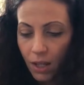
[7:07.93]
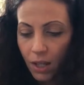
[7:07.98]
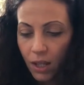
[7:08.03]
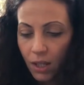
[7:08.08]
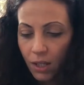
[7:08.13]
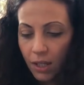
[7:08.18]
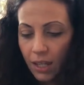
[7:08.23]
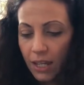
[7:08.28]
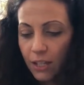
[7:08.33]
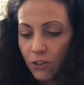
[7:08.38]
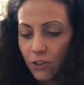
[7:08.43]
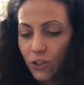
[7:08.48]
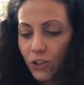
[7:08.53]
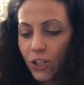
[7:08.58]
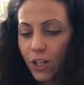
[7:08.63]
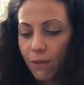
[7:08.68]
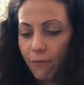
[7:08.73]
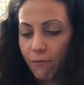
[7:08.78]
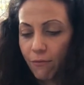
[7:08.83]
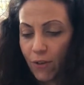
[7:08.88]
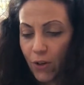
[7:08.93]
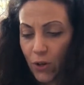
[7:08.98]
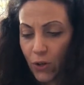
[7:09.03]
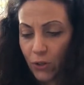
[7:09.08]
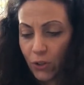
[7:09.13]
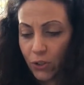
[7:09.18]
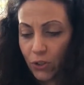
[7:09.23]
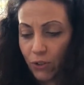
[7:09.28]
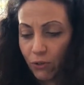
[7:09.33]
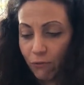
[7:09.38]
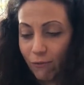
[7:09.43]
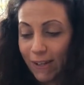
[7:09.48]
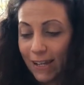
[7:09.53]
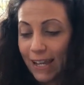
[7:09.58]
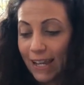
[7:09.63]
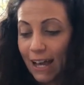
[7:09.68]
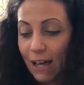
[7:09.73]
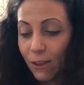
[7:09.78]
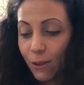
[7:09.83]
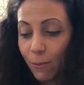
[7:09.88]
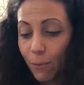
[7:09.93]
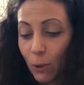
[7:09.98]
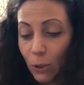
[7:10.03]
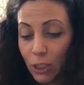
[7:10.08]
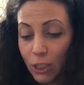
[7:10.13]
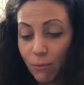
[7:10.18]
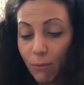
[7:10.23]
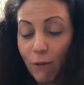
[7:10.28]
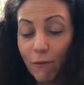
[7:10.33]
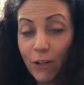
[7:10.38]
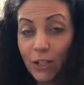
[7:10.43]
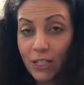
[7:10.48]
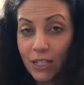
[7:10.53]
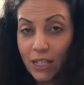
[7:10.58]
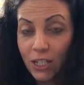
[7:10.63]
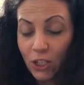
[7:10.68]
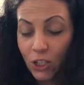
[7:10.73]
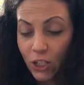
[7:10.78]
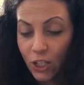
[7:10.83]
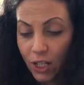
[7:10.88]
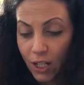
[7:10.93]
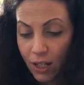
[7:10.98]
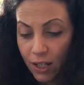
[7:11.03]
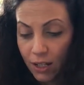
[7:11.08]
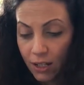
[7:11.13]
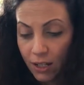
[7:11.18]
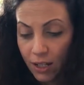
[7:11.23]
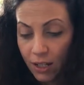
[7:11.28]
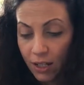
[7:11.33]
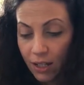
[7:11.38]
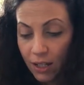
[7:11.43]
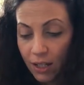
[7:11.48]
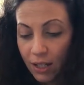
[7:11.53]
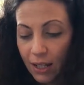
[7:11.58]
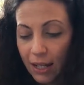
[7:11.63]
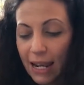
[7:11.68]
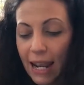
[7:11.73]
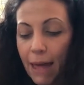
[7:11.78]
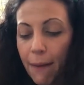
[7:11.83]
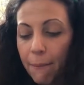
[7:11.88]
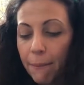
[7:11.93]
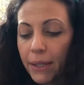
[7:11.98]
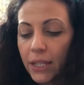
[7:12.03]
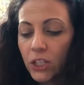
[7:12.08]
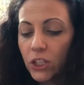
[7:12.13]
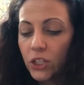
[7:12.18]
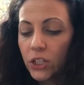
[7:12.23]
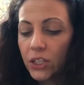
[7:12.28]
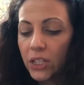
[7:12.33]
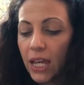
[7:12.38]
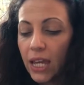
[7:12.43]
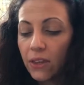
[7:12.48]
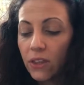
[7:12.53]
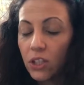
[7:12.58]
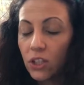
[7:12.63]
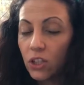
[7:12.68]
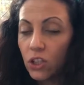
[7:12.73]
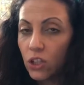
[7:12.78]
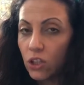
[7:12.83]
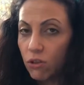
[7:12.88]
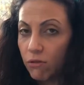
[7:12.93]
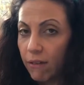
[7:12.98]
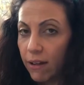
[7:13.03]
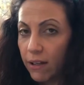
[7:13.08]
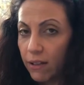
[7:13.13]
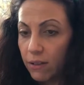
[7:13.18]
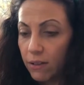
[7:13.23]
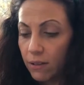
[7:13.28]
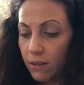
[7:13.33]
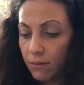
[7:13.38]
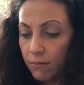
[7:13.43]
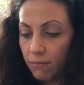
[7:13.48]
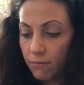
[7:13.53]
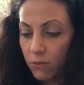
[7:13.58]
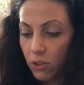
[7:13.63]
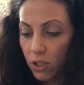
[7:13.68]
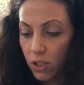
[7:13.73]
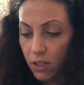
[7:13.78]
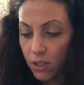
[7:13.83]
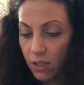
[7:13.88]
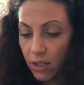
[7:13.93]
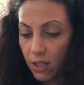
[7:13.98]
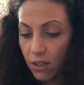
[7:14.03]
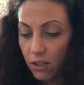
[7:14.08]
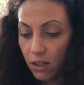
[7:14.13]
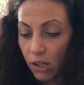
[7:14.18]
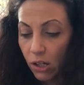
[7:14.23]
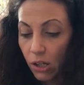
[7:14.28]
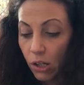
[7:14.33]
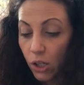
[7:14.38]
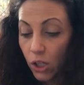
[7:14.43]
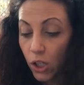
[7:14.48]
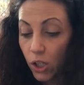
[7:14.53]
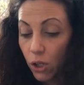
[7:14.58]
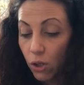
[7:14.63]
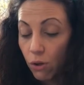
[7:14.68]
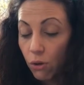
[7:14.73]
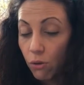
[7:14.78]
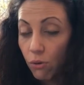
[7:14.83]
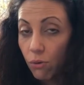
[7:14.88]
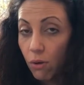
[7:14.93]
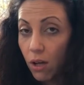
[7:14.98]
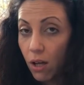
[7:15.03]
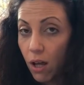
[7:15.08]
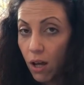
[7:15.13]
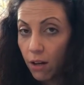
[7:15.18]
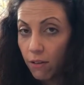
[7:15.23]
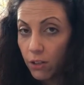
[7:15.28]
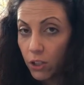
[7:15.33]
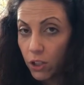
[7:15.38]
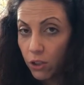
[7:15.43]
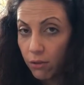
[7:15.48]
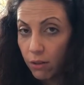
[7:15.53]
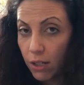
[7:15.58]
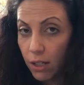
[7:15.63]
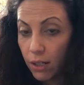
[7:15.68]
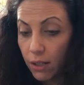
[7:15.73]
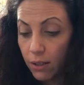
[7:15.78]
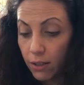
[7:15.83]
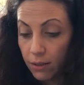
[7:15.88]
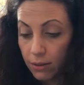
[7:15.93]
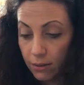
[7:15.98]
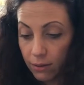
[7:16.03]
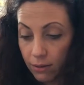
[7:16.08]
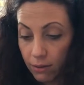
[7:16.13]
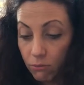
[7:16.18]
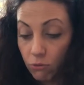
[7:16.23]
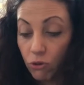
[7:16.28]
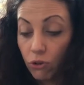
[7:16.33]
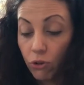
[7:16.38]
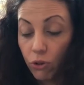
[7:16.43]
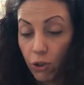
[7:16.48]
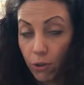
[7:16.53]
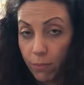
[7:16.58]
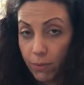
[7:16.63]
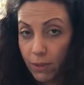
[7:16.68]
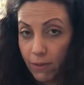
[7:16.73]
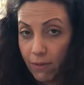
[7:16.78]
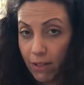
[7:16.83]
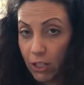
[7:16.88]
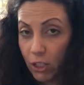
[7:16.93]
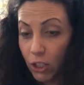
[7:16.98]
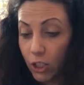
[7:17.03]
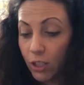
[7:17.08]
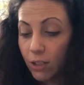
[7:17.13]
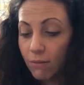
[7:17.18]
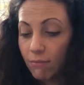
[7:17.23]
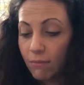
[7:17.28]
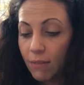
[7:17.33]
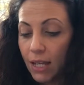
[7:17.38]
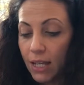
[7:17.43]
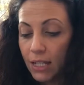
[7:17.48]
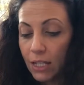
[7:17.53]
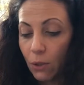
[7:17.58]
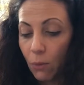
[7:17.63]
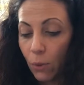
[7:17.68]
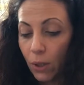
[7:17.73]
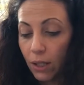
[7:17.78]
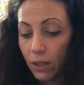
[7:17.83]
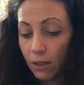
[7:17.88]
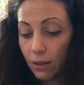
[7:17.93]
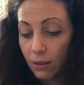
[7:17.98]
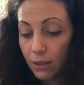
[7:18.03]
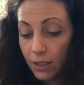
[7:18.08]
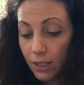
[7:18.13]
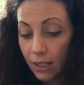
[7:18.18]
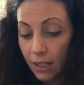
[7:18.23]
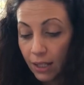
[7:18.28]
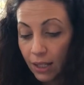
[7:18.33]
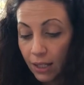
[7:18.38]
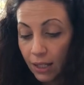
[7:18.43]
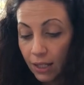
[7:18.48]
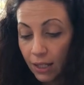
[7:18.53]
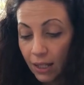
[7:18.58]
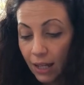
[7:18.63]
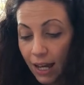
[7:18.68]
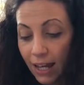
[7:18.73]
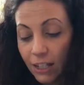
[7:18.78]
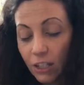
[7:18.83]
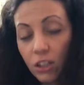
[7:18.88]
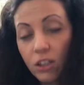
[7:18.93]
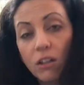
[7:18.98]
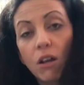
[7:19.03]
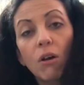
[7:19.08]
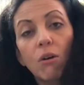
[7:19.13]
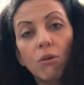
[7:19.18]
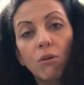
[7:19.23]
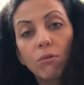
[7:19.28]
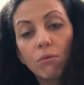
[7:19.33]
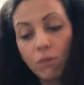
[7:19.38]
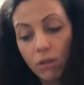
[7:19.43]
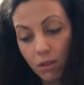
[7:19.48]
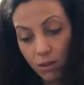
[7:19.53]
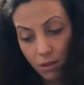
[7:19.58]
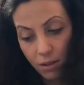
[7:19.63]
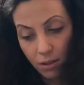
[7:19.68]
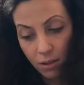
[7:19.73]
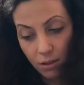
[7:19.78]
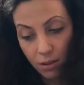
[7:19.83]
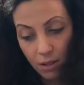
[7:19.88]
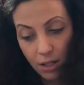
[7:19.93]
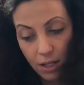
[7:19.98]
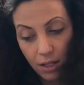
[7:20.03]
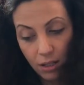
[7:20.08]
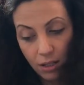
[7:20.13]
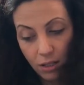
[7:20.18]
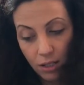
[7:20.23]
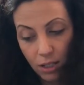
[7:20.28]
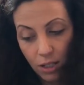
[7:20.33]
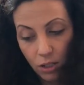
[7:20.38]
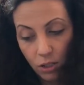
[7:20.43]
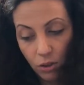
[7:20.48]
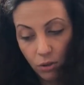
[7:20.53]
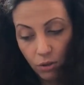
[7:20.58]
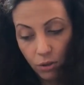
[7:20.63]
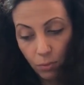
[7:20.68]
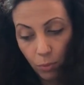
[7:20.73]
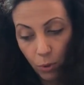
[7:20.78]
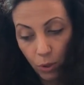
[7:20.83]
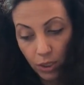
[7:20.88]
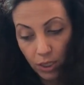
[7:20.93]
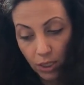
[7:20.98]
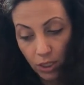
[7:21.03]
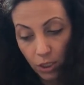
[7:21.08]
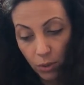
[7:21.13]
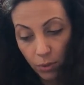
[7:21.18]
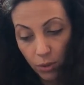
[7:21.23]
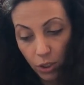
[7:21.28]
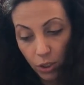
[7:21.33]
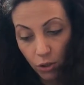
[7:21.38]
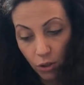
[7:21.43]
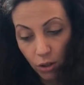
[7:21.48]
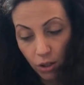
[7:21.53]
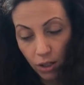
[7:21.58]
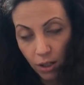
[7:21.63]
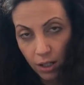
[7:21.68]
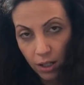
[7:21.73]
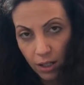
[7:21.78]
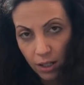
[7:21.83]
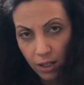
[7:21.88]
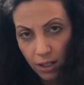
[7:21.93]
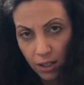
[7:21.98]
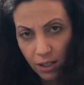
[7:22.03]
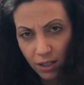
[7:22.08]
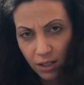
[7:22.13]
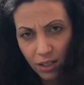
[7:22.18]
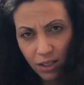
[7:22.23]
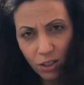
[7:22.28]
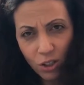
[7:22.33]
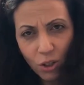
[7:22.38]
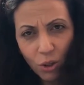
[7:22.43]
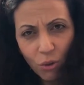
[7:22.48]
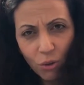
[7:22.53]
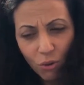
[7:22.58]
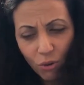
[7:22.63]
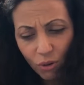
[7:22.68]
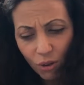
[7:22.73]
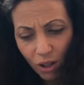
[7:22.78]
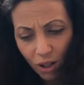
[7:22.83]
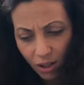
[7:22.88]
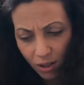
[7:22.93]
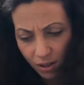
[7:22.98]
Kit stood up first, wringing out the bottom of her t-shirt. "Let me just get this straight," she said. "You are a tree." "Good observation," Eddie winked. "And you," Kit continued, pointing to his trunk, "can talk?"